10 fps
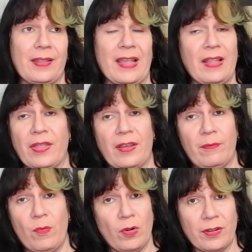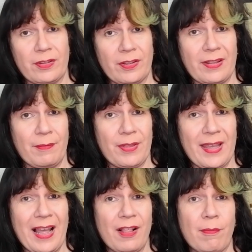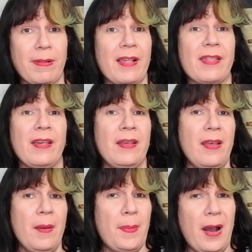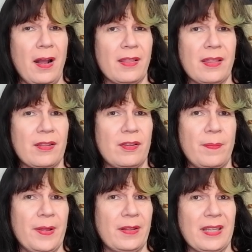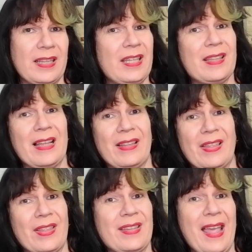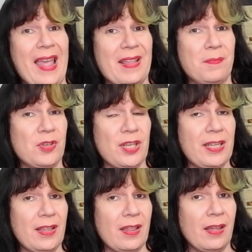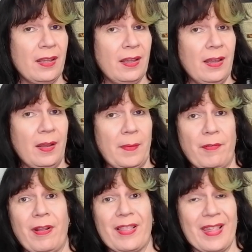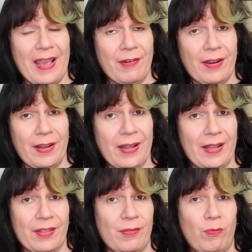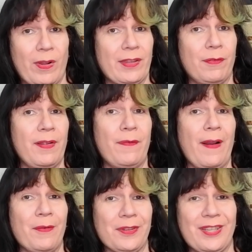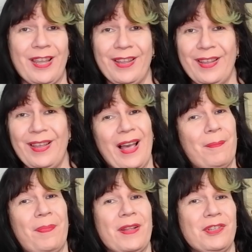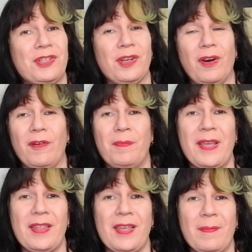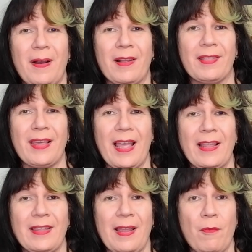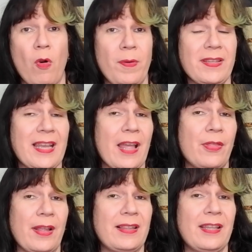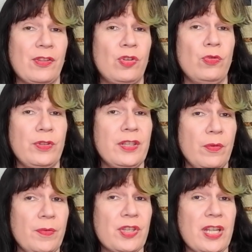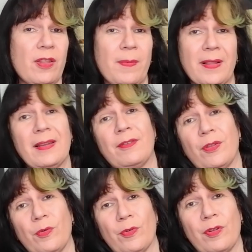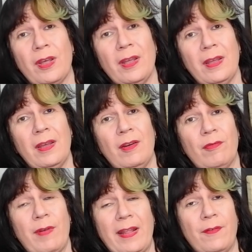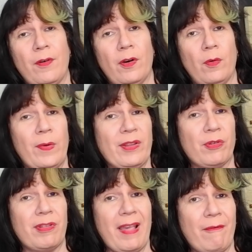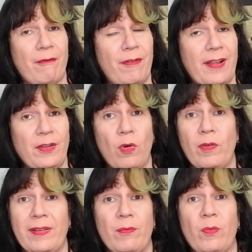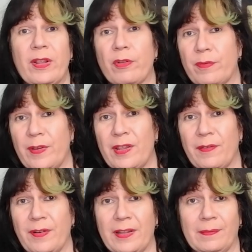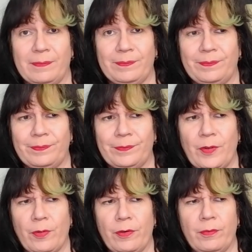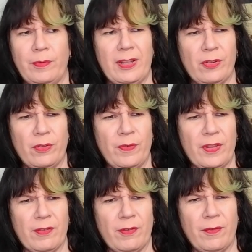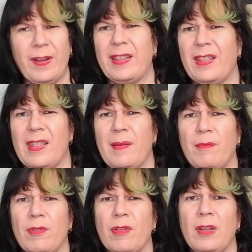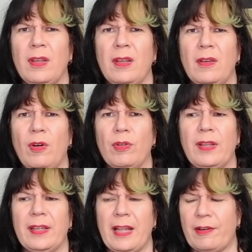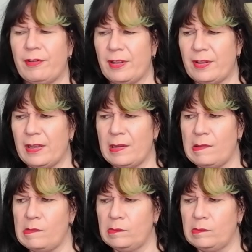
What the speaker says: to say nothing of monitors and everything else, plus parts to build at least another 10 machines. My friend Sarah has wonderfully found a bunch of PC parts again, and I'm hoping to get at least 2 new machines built out of those ready for Windows 7 fun or even Windows Vista fun. Although Windows Vista and fun seems oddly anachronistic.